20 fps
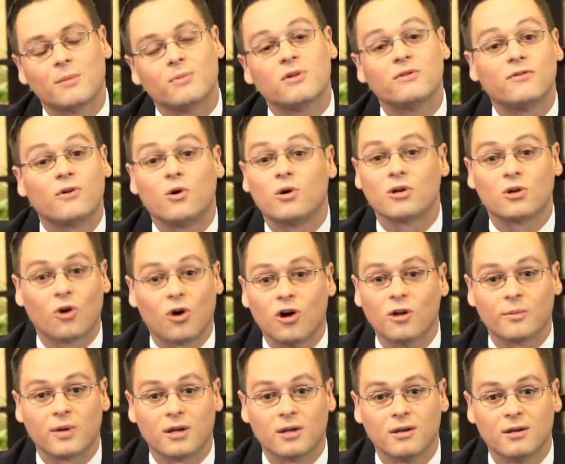up the phone and call
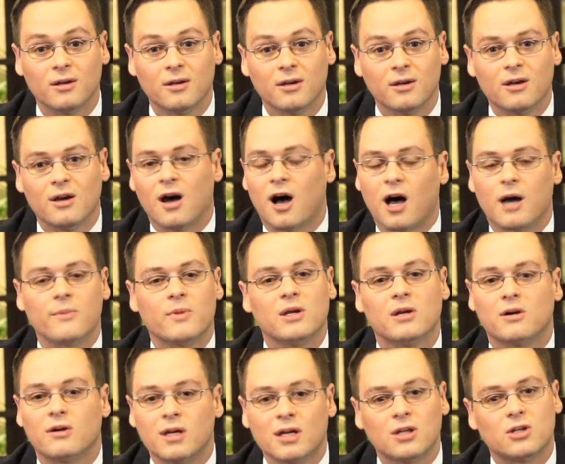me. I'm
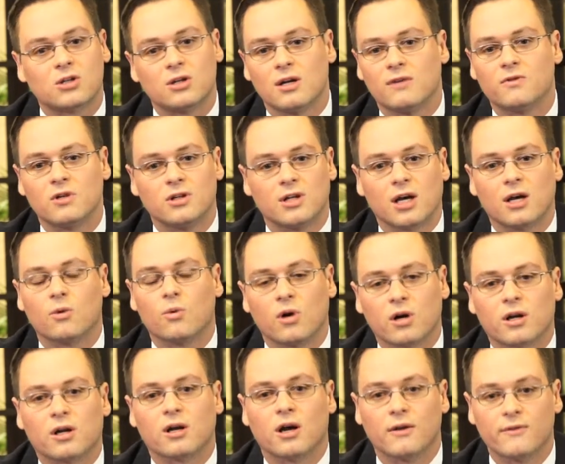here each and every day
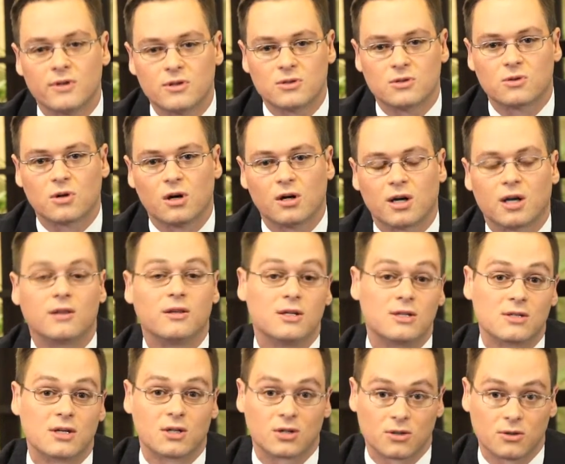working on this drug and
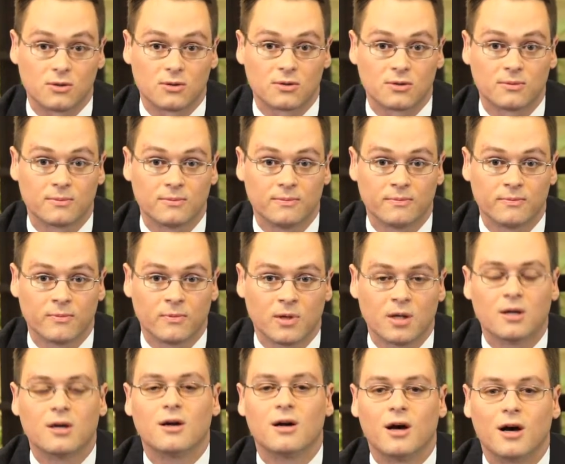these issues.
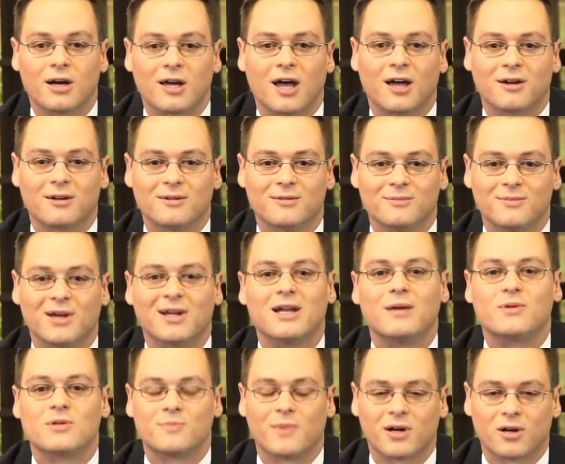Again, my
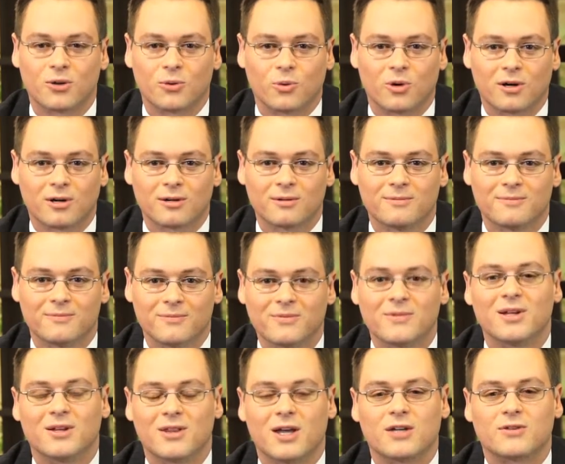name is Michael Werner,
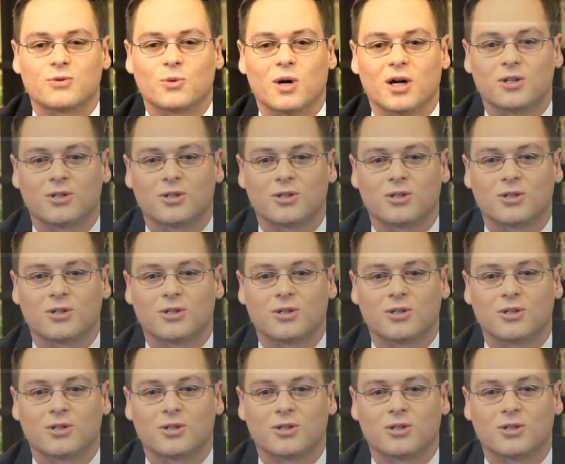and thanks for